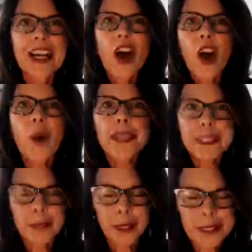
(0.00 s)
always a
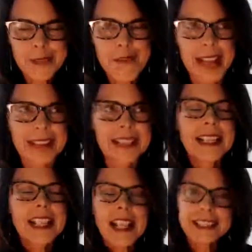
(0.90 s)
part of that.
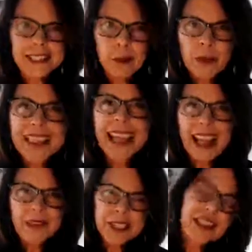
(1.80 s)
And so we
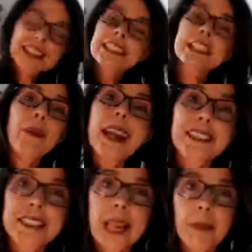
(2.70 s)
have to, and then you add on
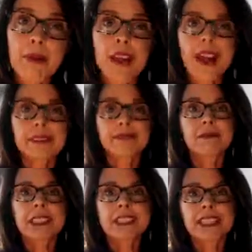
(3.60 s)
top of that,
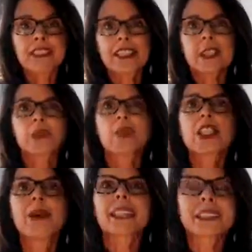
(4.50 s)
let's get clear.
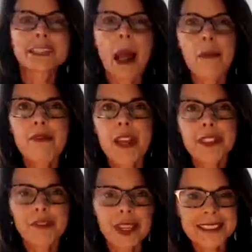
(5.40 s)
You add on top of that the
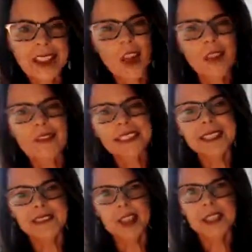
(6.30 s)
fact that all of us have gone